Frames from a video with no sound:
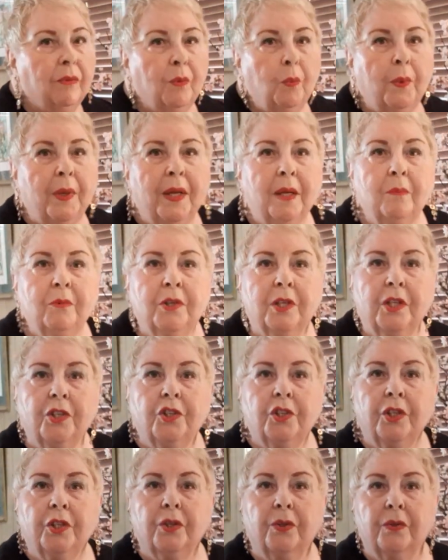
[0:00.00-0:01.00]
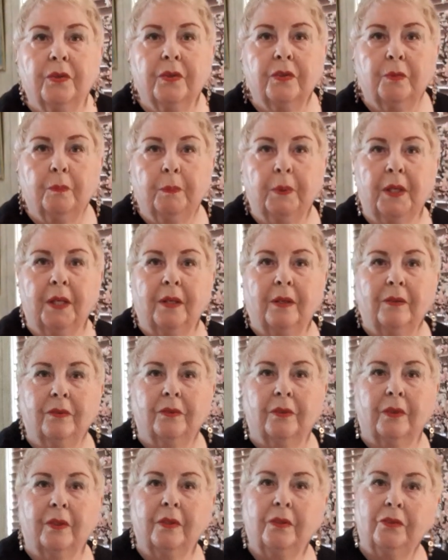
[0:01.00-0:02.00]
way I'm teaching you this
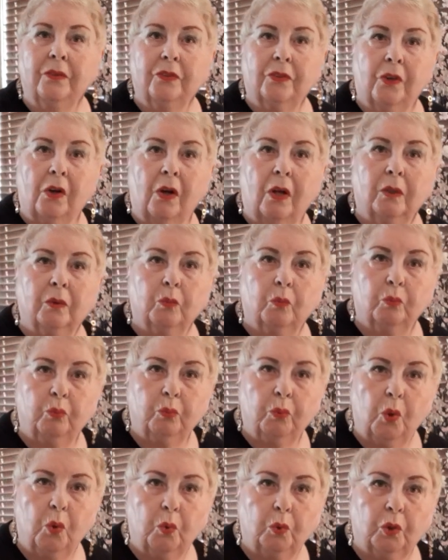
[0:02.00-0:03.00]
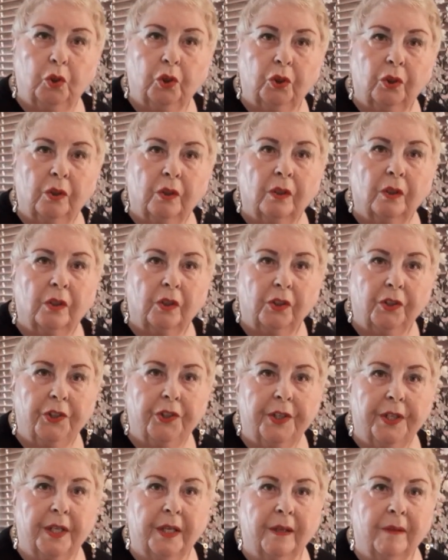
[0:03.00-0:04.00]
piece, this is called rote
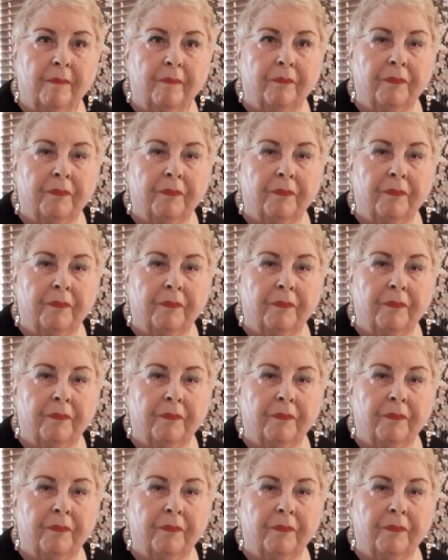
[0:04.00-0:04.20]
learning.